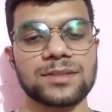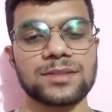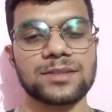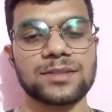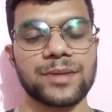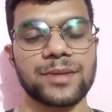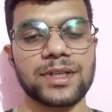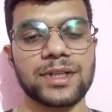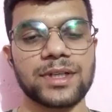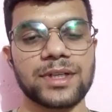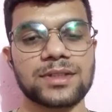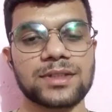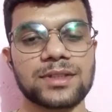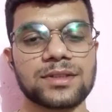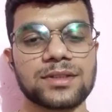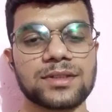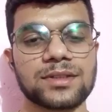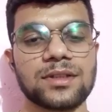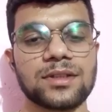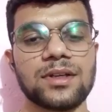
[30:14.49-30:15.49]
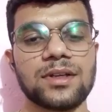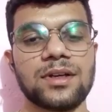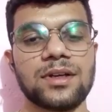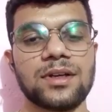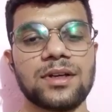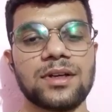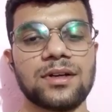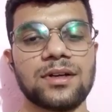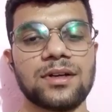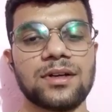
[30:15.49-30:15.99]
nutritious
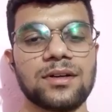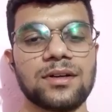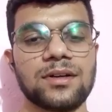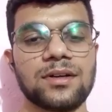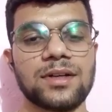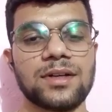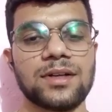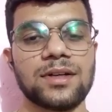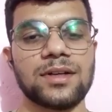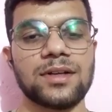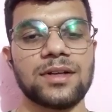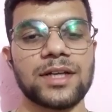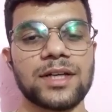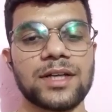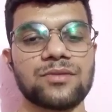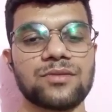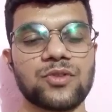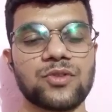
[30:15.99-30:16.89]
and eco-friendly product